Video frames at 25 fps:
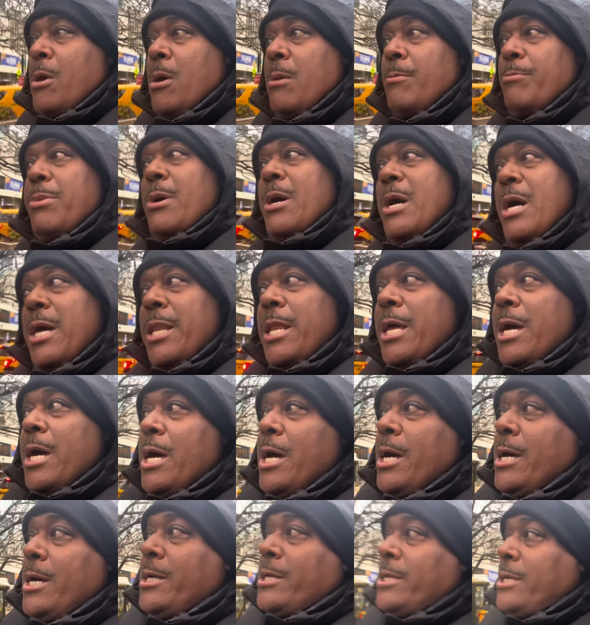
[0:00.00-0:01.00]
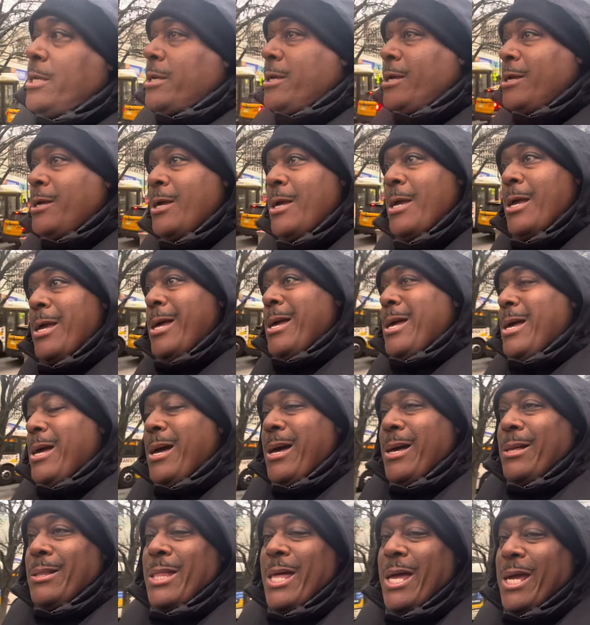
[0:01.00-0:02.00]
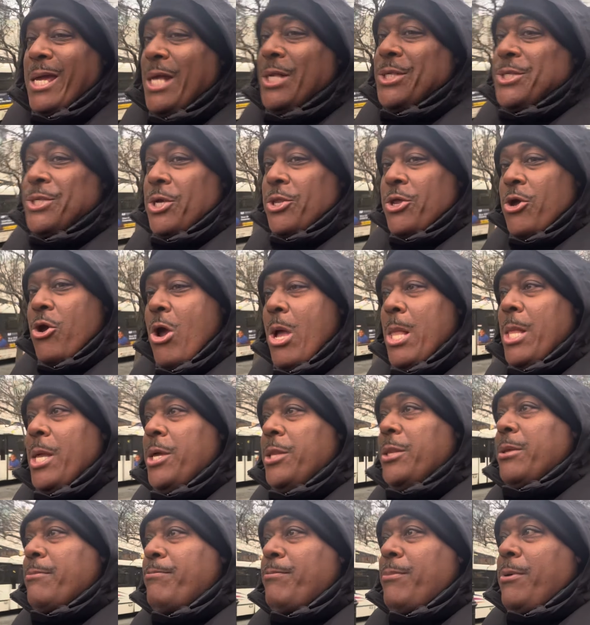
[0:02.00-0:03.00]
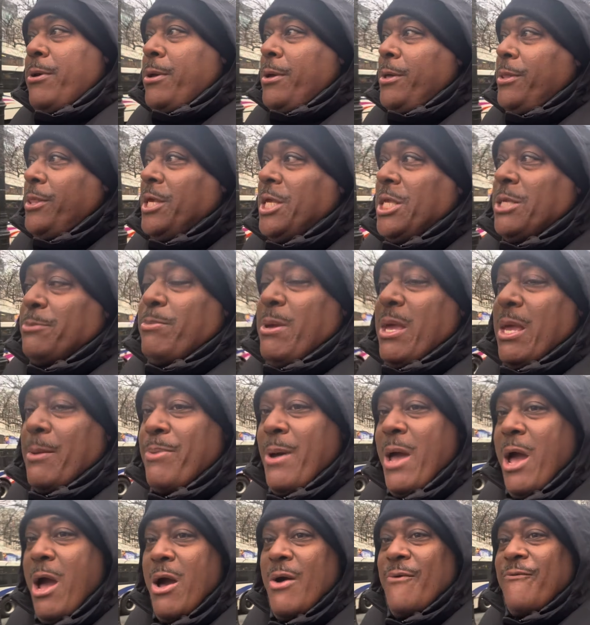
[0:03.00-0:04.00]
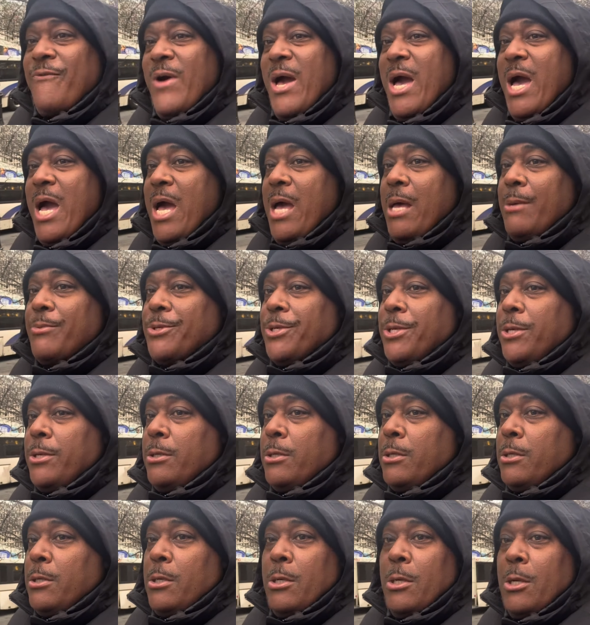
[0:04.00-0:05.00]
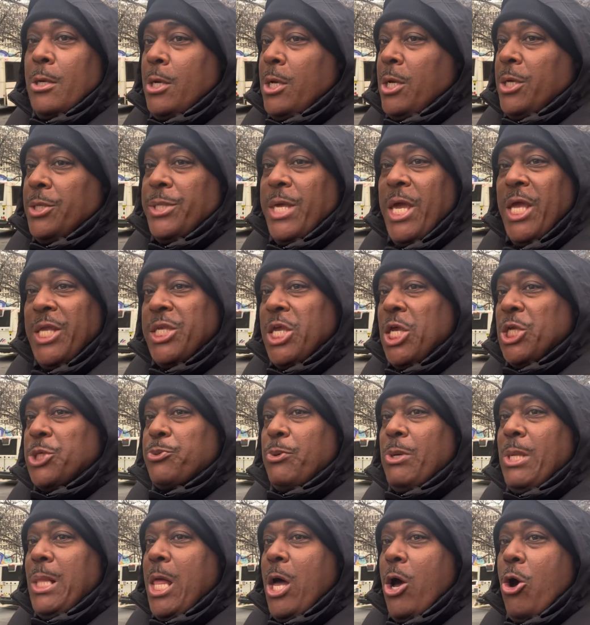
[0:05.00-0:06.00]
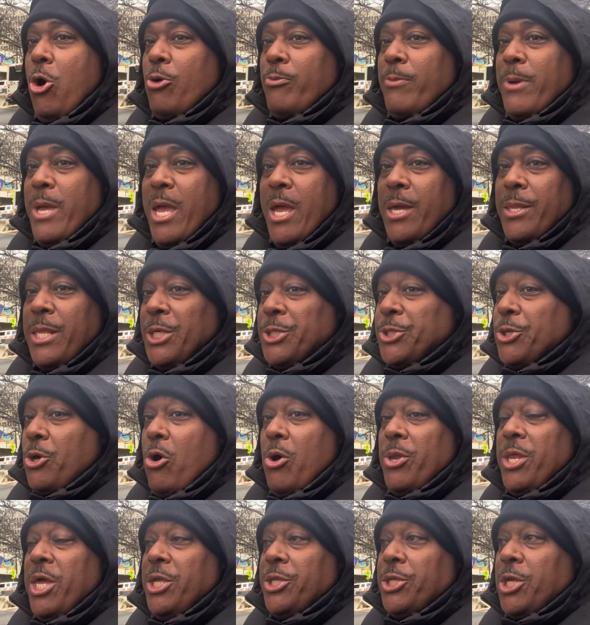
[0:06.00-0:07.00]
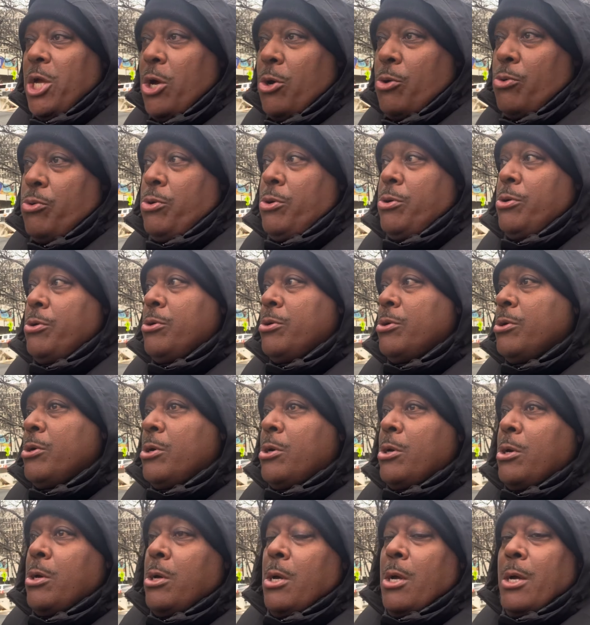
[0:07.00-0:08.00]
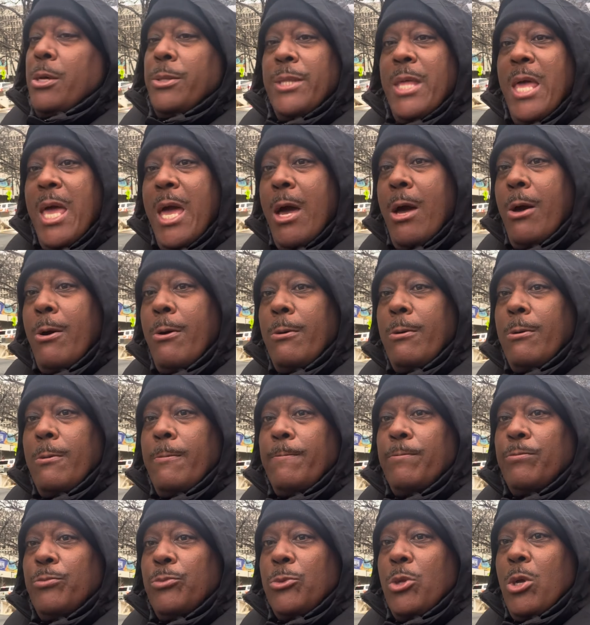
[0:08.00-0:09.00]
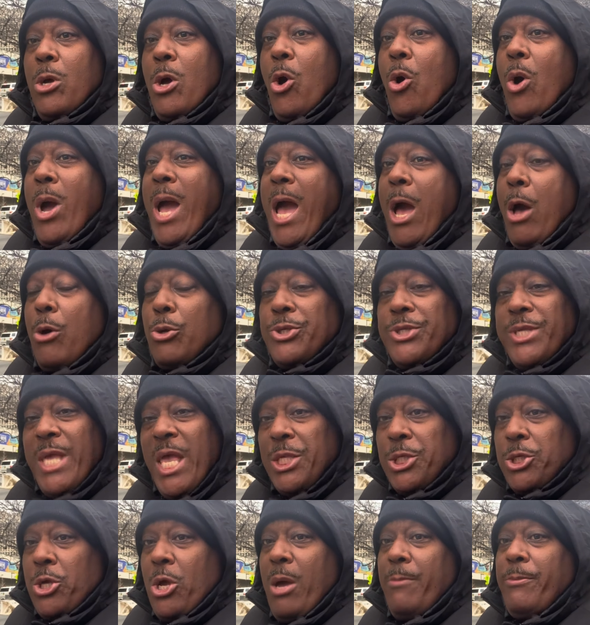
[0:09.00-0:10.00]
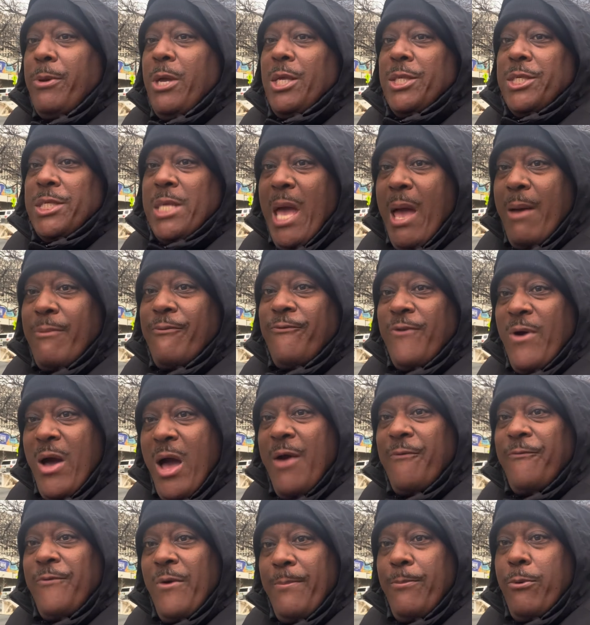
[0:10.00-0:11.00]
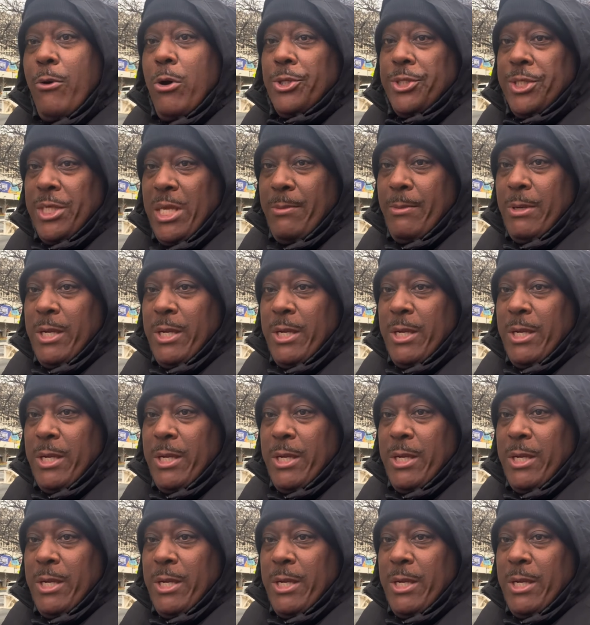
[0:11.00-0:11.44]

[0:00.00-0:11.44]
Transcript: But like I said earlier, these big Power Fives, they just reload, man. That's all they do. Now, Ohio State's going to be a top five football team